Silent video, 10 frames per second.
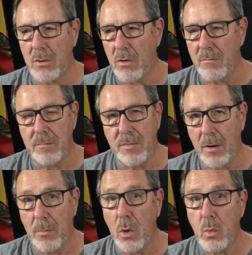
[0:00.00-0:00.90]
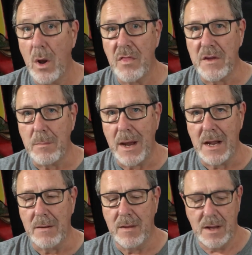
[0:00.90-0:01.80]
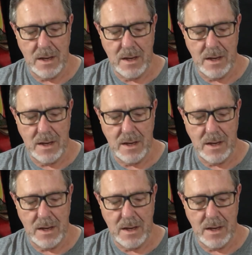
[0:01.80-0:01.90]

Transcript: They're both wealthy men,